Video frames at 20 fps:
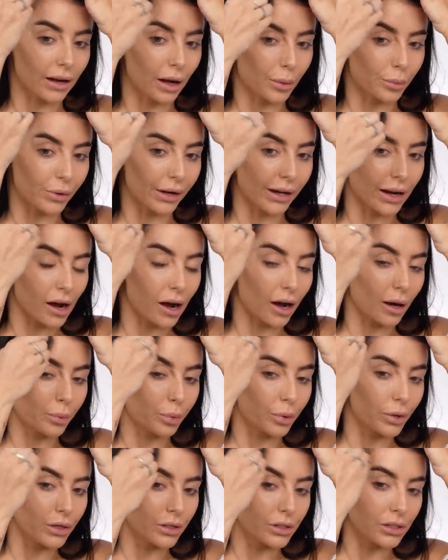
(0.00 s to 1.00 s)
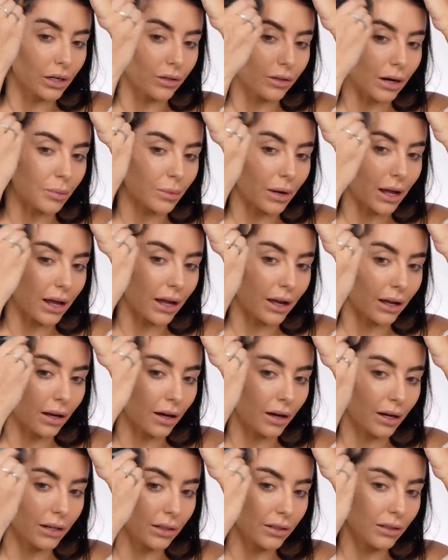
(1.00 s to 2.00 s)
I'm bringing it upwards around my
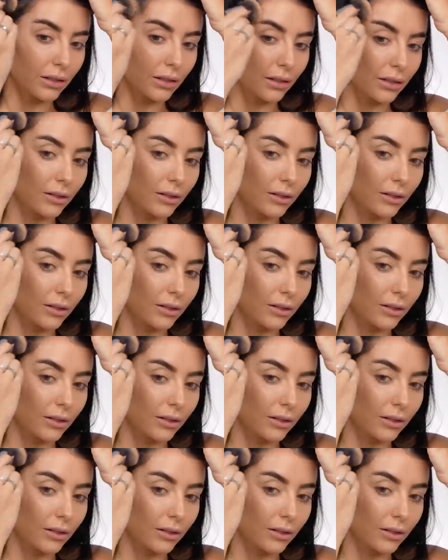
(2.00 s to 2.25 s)
hairline.